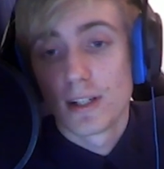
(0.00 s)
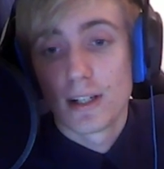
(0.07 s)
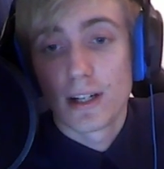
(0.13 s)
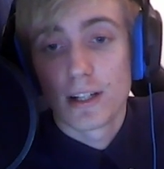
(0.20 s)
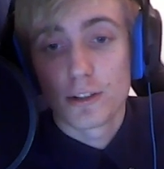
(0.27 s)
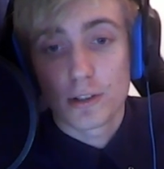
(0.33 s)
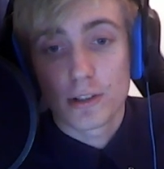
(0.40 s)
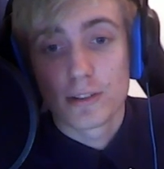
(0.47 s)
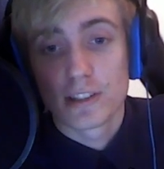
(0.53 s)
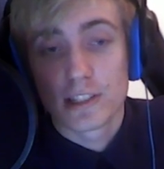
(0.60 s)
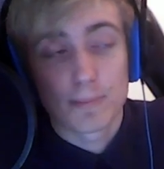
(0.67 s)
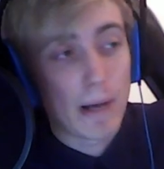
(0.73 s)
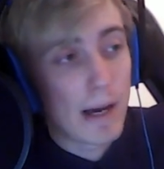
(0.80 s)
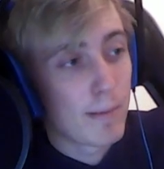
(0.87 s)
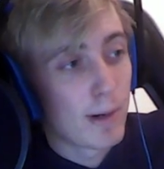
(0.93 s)
You can
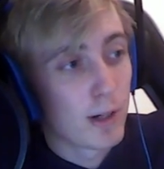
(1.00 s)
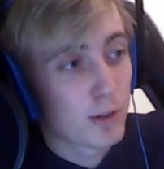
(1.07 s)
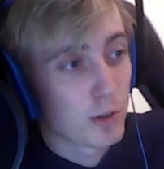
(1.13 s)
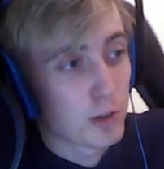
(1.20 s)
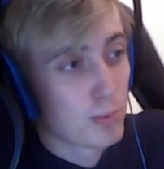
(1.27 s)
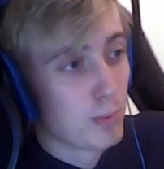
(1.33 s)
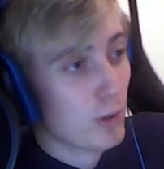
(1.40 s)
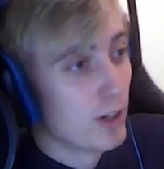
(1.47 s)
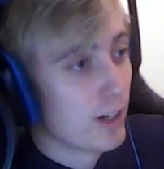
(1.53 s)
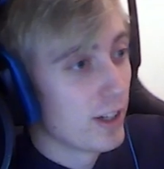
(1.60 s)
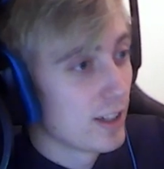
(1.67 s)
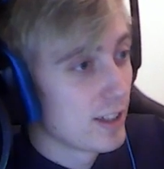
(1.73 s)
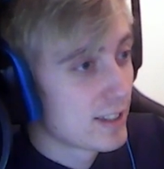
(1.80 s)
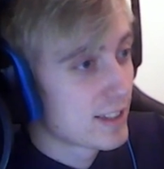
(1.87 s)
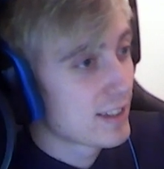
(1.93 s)
spam out those
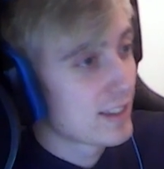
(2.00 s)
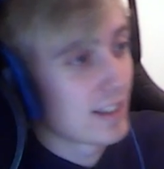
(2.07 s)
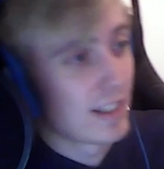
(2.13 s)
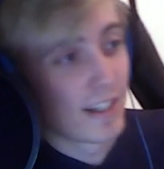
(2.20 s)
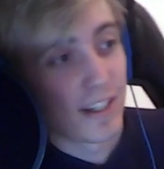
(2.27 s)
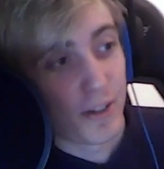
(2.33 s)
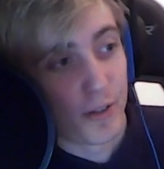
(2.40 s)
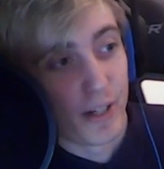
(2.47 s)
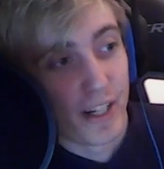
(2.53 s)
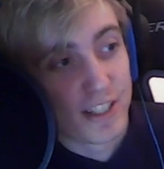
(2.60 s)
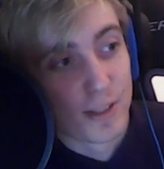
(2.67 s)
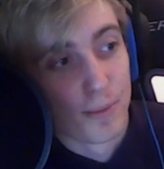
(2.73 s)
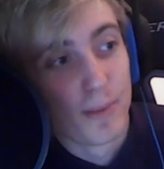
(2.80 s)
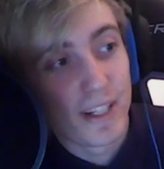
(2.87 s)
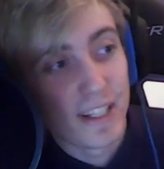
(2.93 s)
portals, create
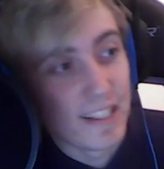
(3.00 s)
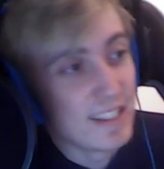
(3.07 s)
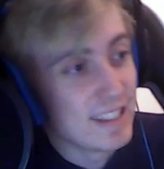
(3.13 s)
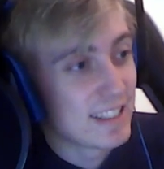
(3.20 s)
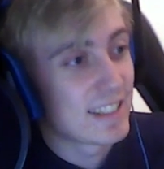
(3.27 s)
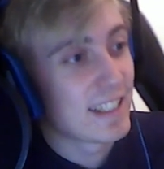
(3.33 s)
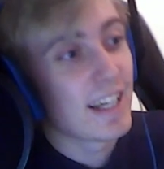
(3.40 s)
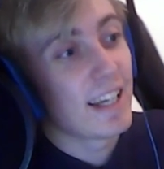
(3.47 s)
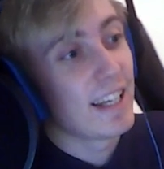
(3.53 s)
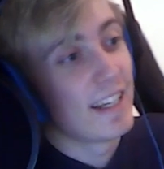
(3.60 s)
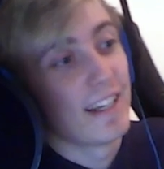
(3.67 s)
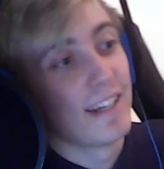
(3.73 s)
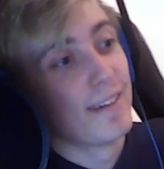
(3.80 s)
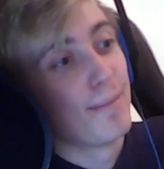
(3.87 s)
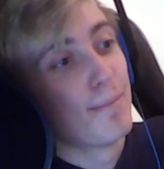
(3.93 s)
some really
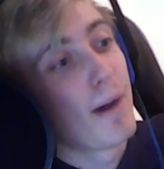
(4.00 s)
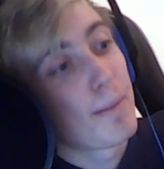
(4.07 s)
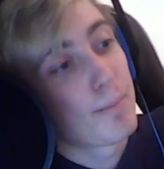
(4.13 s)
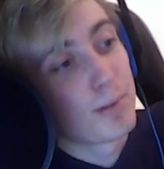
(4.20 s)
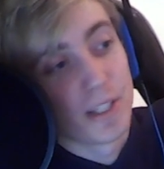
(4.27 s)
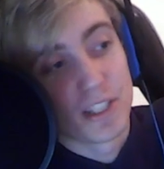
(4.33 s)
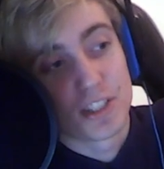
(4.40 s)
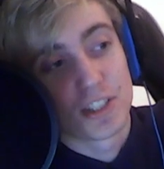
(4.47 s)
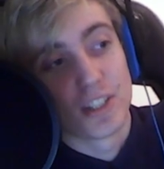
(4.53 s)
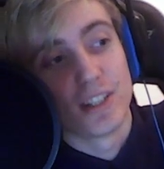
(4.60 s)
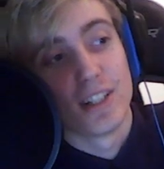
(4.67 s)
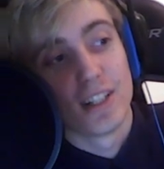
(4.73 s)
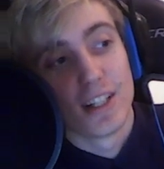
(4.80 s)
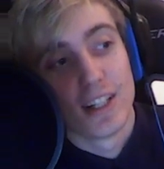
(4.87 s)
insane map pressure.